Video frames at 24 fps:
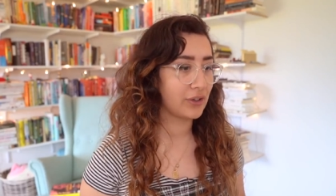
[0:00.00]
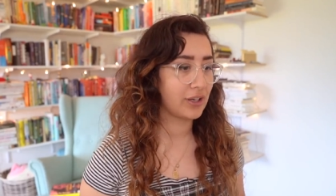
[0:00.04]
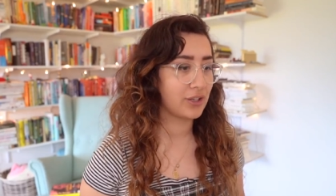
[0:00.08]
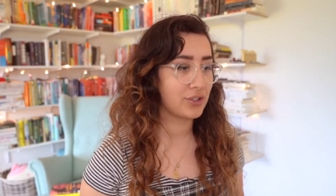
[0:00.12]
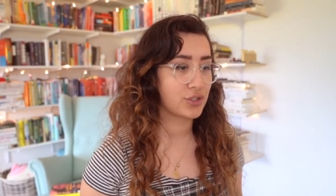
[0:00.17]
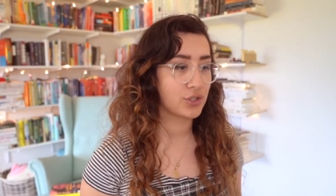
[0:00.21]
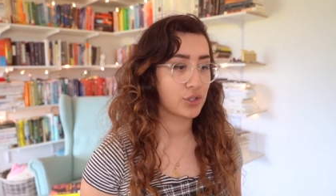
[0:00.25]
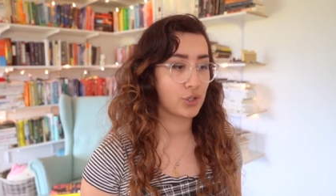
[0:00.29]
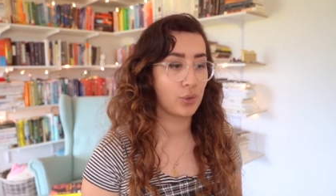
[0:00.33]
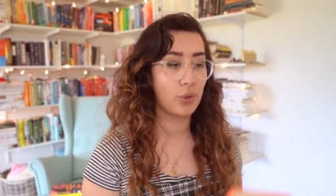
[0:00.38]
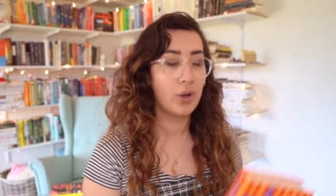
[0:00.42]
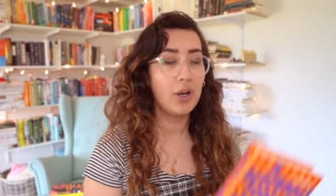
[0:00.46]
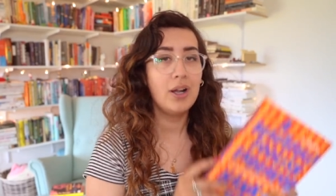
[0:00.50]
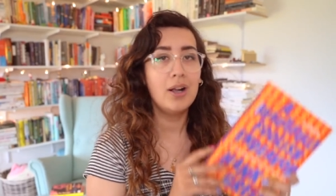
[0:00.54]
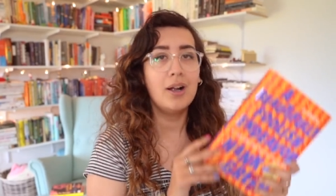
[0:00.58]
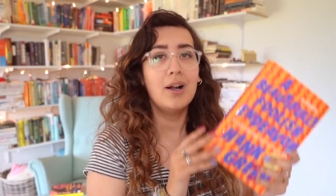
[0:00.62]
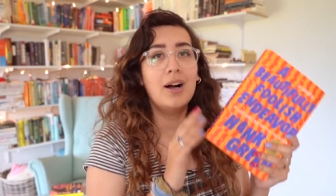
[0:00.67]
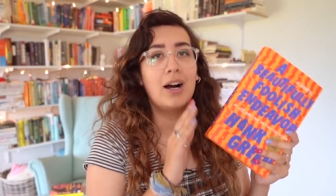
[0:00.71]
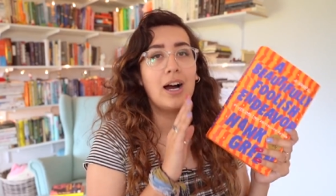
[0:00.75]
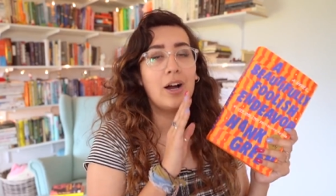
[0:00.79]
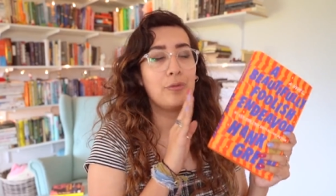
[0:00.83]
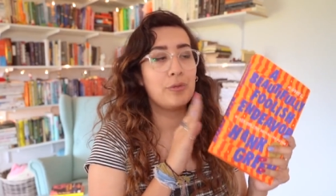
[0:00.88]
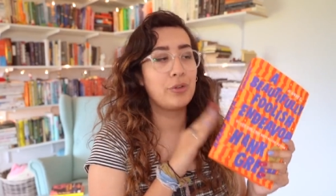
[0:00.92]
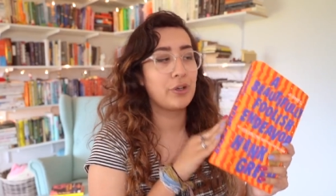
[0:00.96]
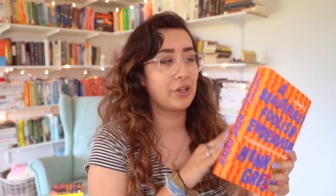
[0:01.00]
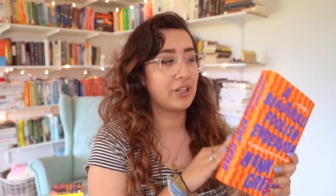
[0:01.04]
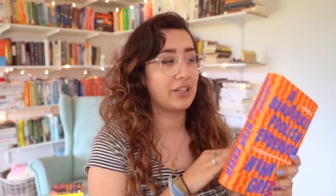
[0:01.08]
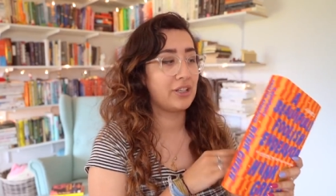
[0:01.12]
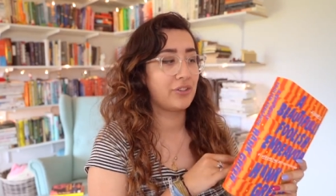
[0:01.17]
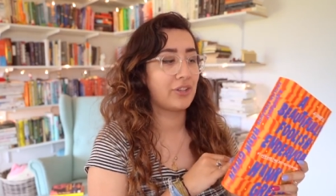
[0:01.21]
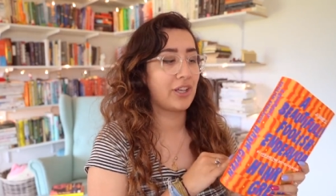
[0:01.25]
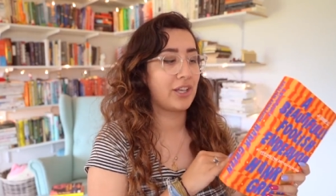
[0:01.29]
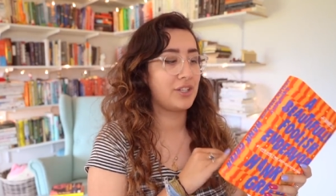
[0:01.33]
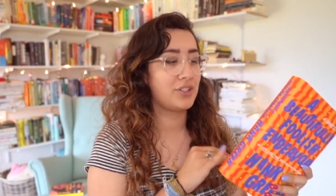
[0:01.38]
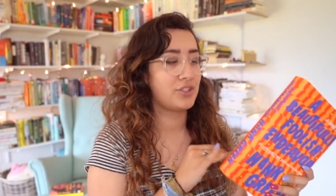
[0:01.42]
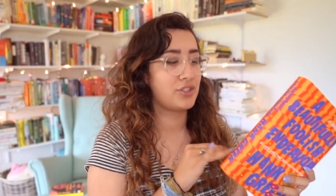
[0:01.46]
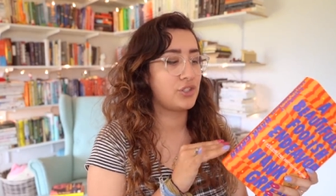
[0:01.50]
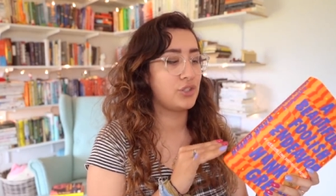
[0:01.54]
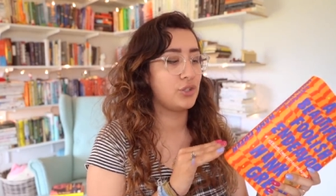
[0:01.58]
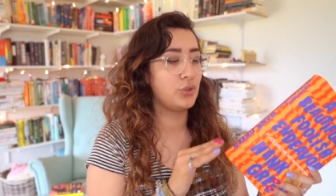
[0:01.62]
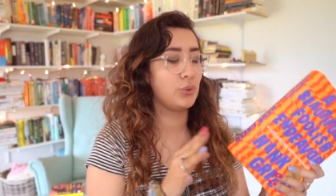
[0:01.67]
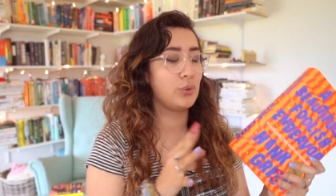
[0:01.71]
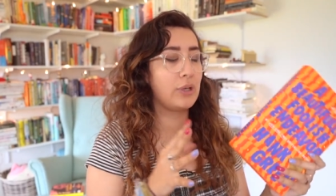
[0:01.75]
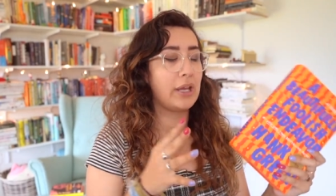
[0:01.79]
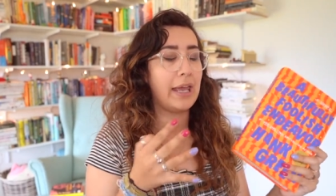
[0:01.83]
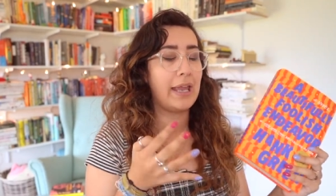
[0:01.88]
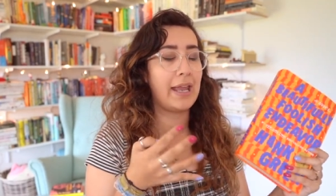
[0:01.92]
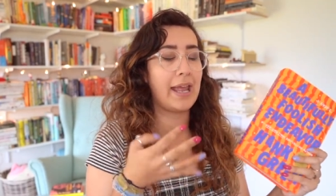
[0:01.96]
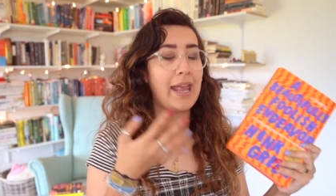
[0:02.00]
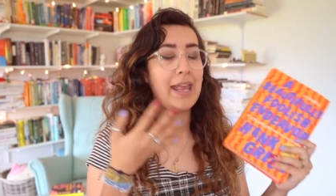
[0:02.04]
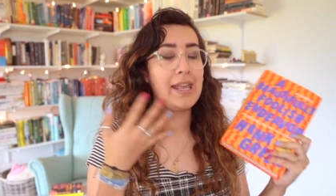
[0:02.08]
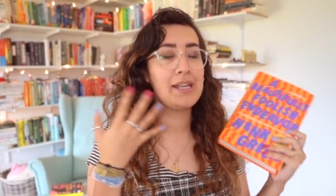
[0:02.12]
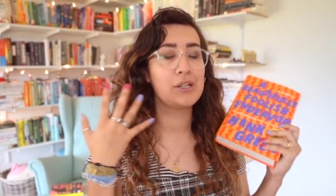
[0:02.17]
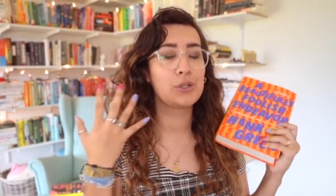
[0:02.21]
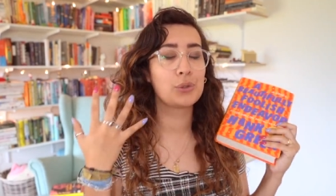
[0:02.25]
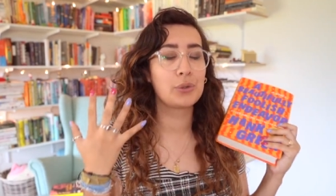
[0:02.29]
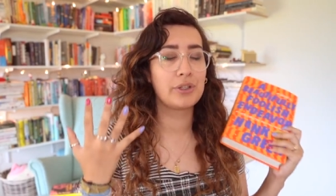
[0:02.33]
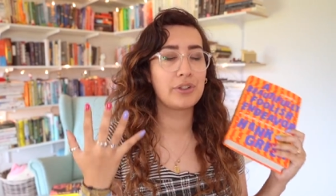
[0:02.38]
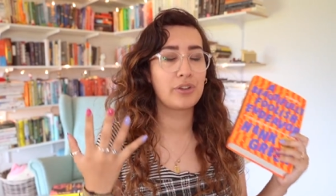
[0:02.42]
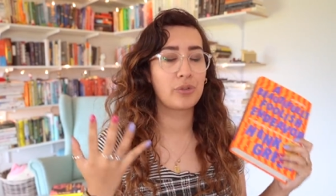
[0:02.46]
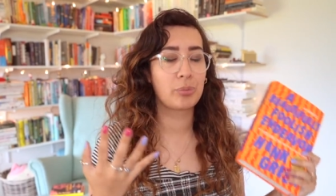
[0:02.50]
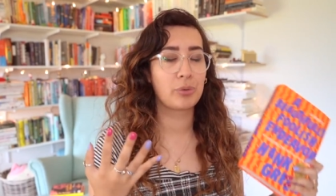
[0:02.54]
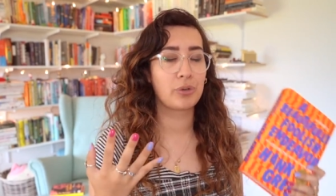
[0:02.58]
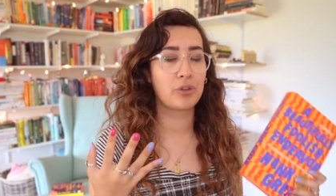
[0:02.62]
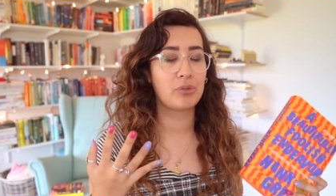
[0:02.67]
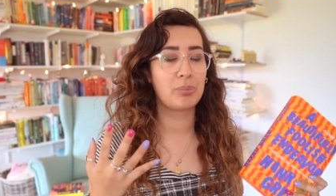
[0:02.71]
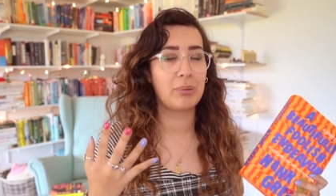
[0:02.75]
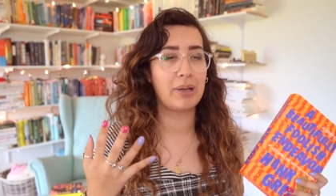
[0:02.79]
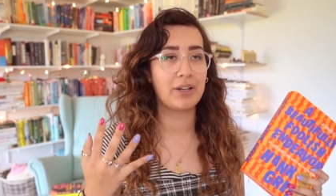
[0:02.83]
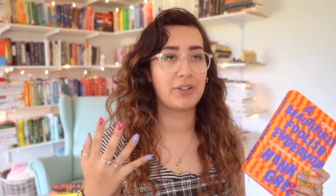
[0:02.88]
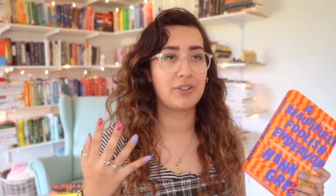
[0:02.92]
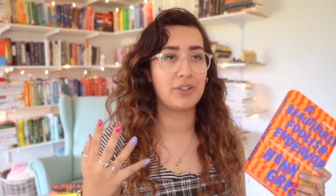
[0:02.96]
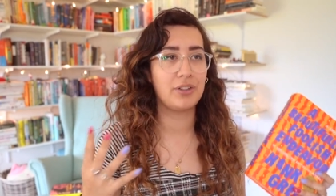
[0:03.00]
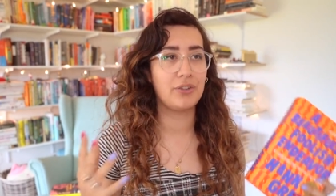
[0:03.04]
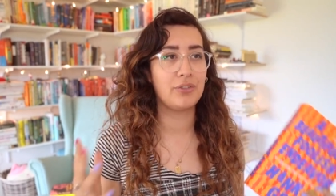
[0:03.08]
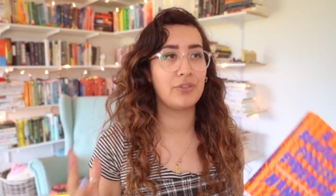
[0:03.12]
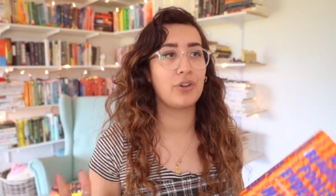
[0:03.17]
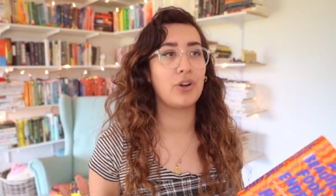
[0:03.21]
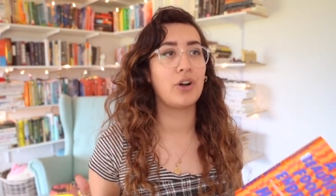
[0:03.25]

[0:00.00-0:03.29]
And so I'm very excited to get Hank Green's perspective